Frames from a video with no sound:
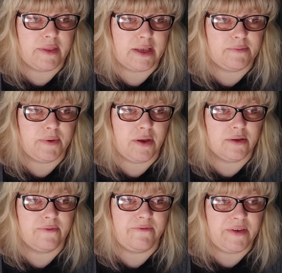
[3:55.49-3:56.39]
That's
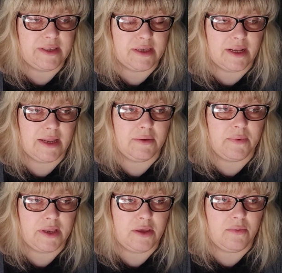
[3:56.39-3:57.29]
because physically,
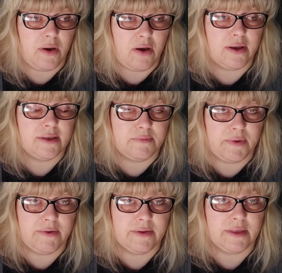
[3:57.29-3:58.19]
when you are
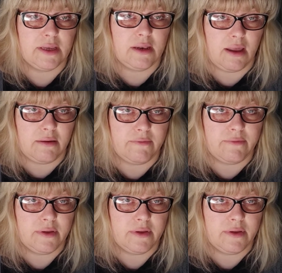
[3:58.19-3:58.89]
experiencing love